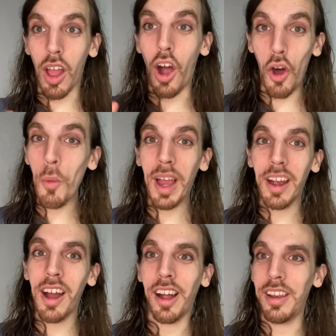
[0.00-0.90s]
Oh my
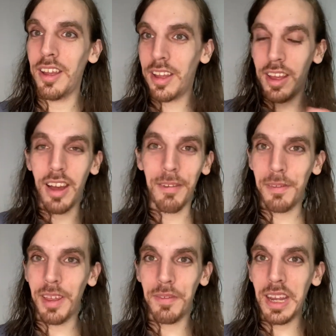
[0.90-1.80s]
God. Of
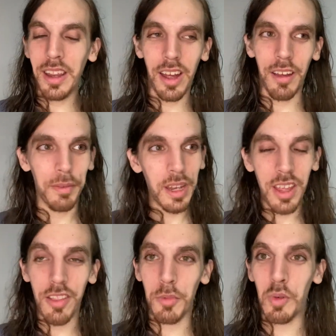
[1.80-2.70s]
any of
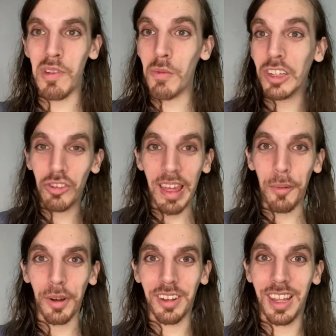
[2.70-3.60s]
the movies, watch that
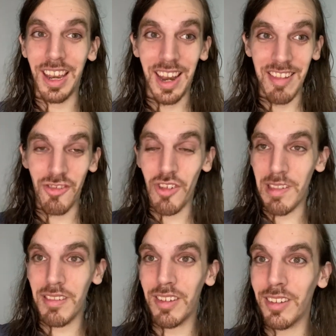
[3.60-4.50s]
one. It is
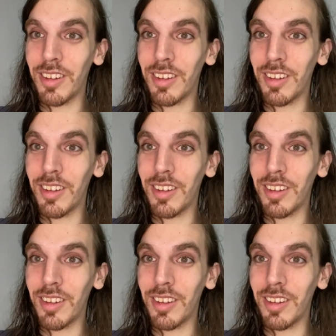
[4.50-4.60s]
just